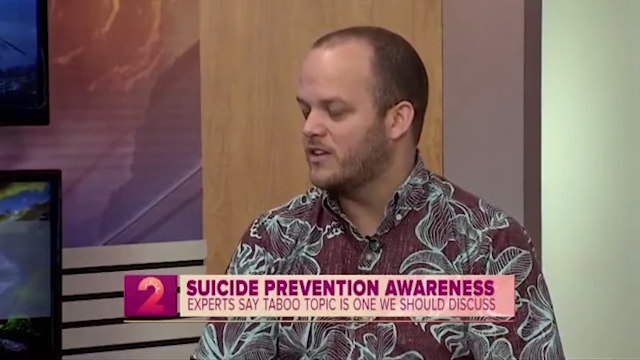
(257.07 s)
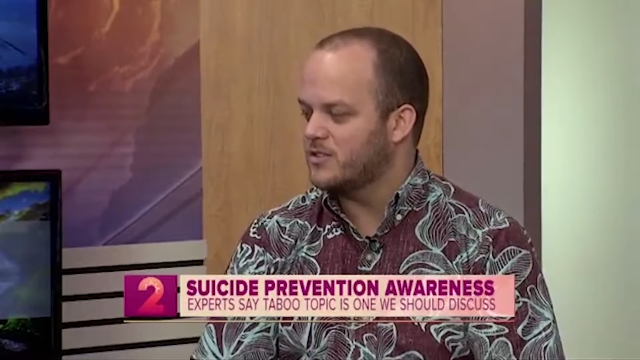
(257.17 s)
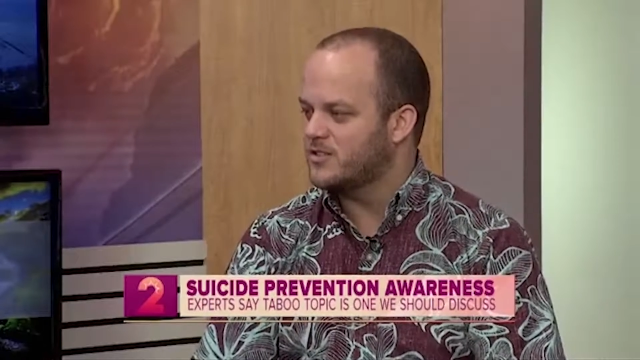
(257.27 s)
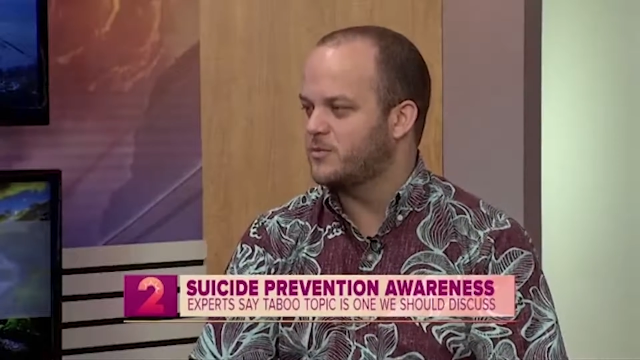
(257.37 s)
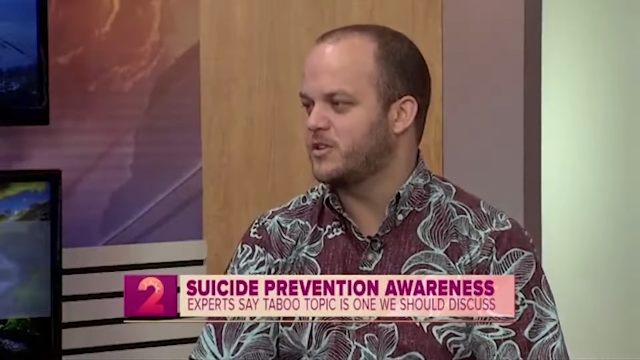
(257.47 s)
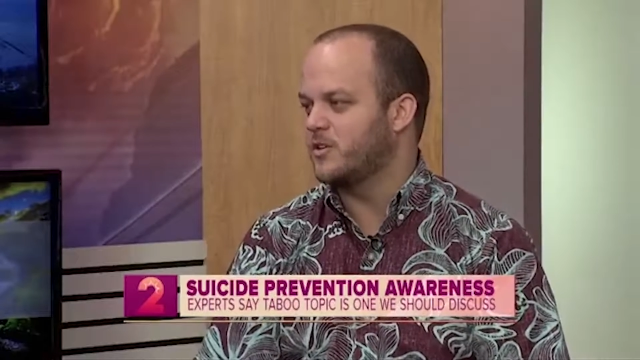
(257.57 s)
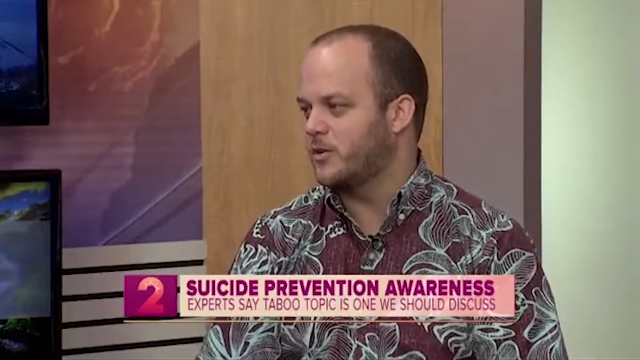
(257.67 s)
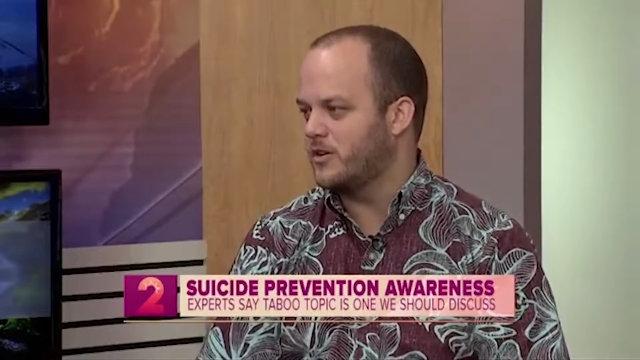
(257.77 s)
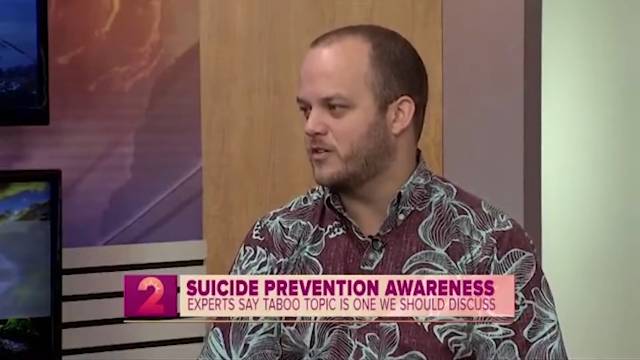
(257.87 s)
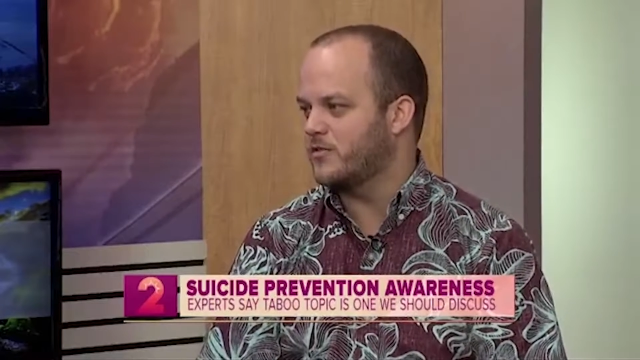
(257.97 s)
So simply
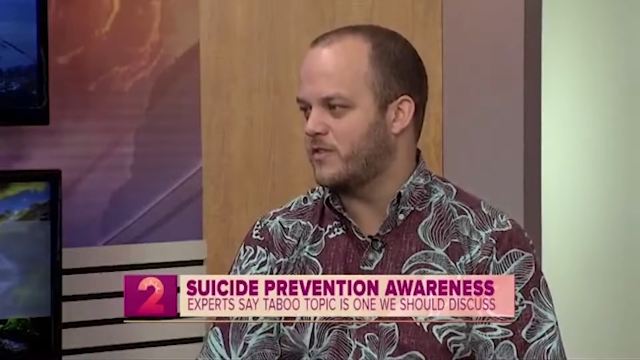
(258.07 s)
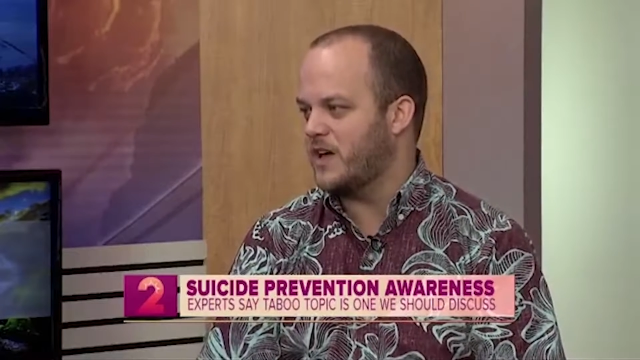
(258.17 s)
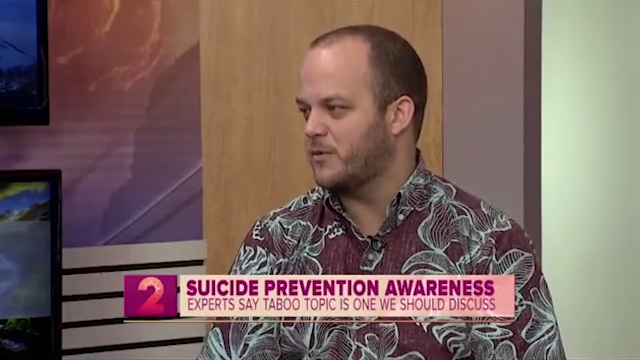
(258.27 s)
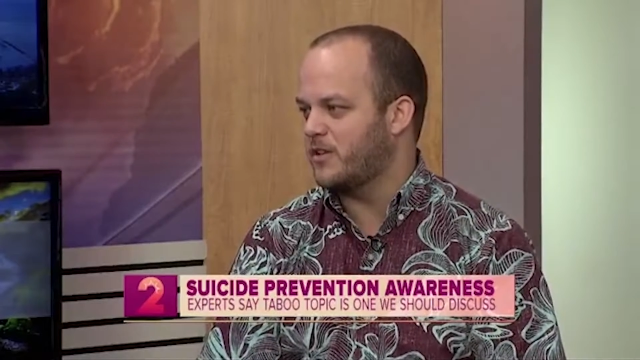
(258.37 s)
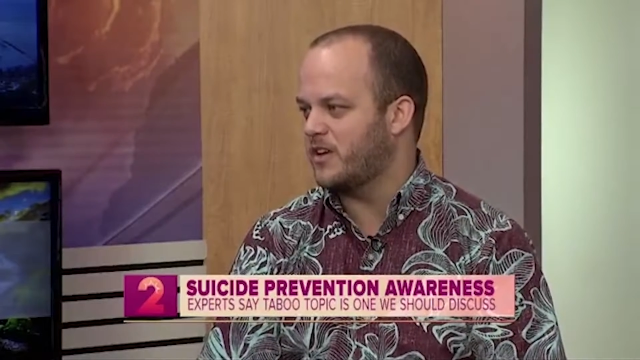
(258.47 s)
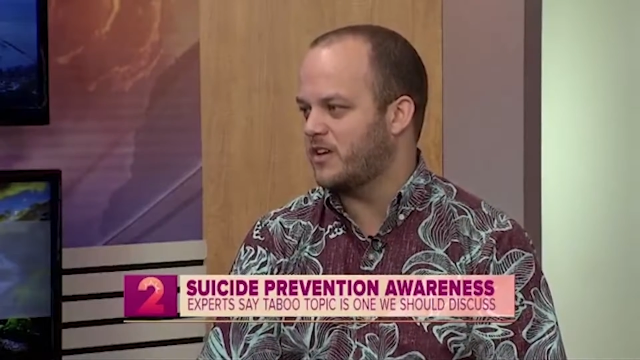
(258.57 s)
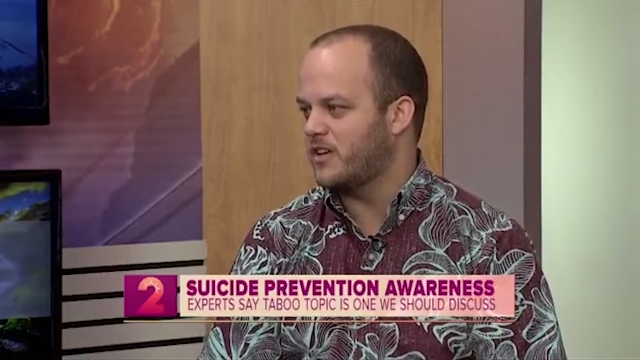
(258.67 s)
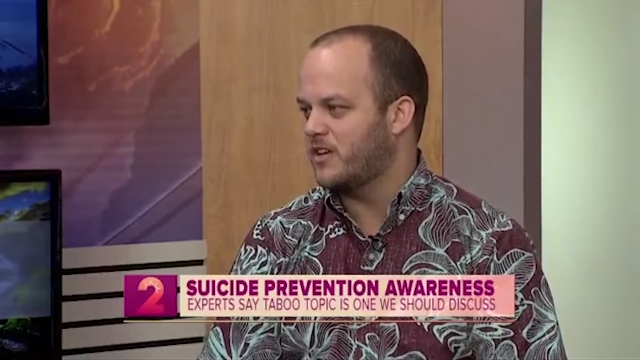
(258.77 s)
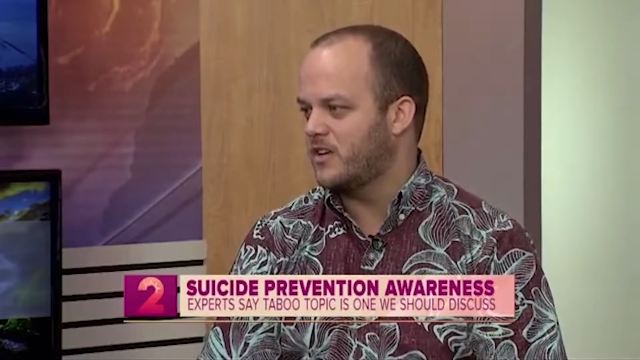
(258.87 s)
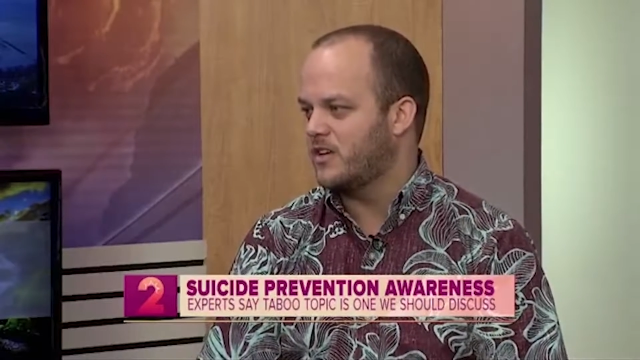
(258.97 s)
going to your family,
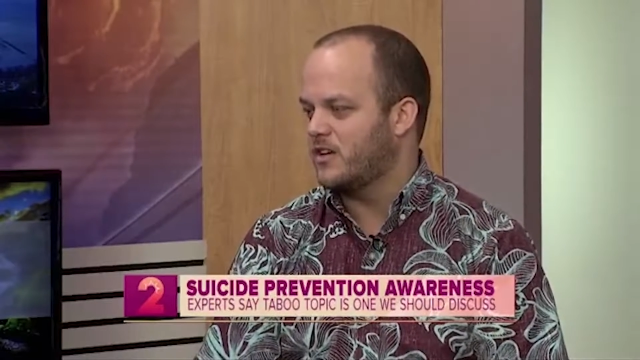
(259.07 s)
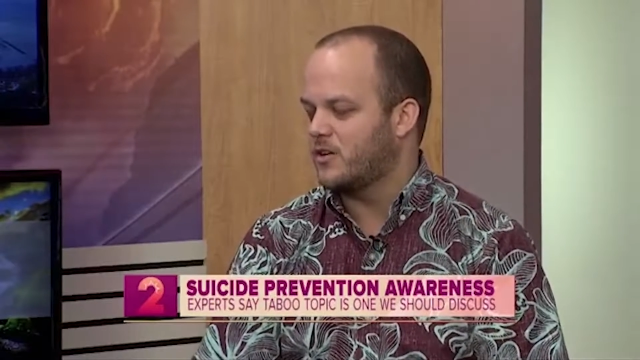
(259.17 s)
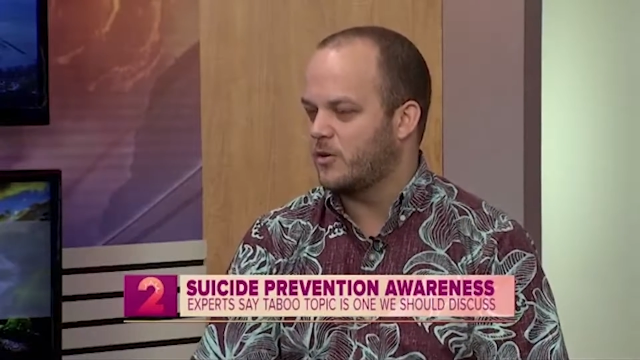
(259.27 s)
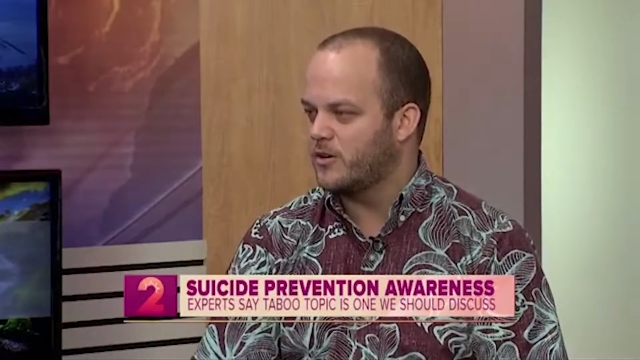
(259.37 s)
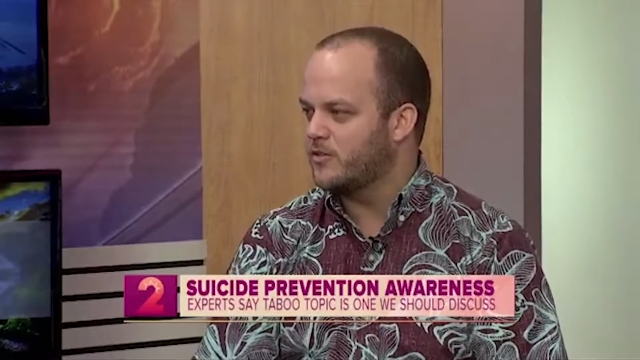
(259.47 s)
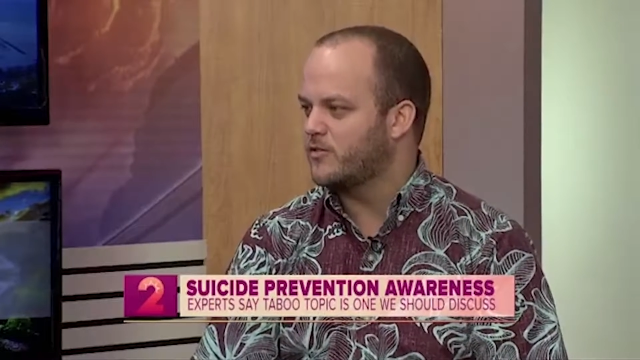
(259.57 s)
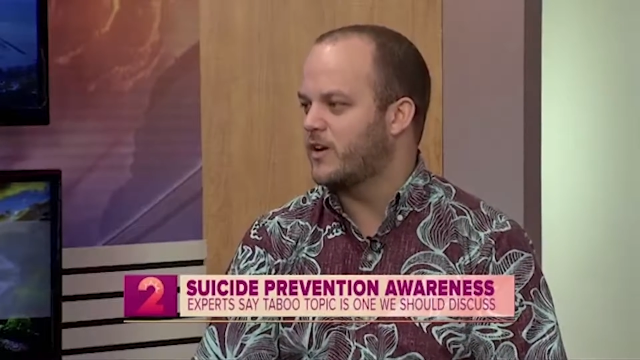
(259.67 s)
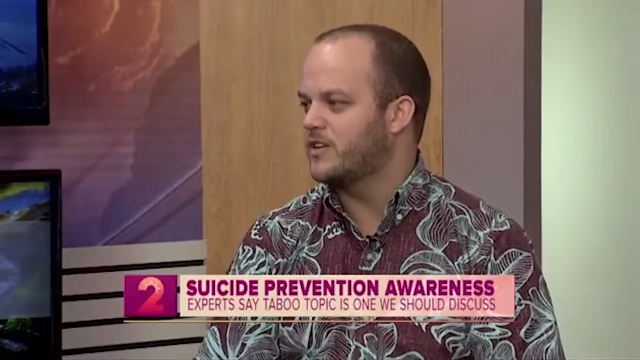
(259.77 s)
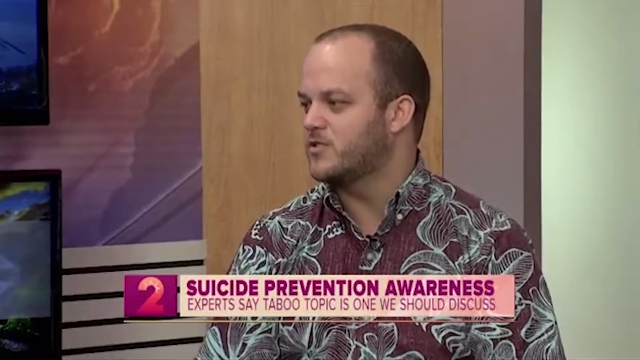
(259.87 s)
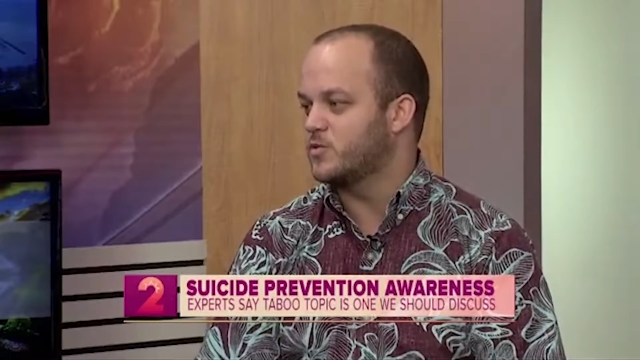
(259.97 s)
going to your
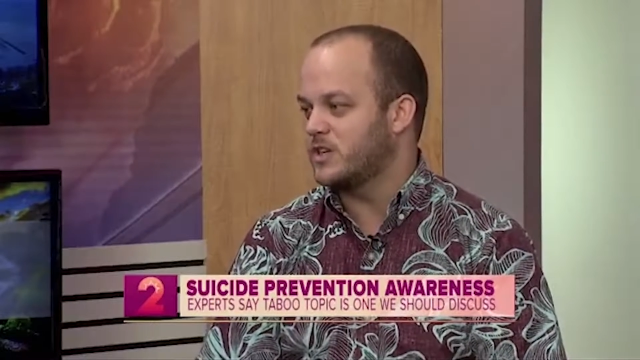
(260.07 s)
friends,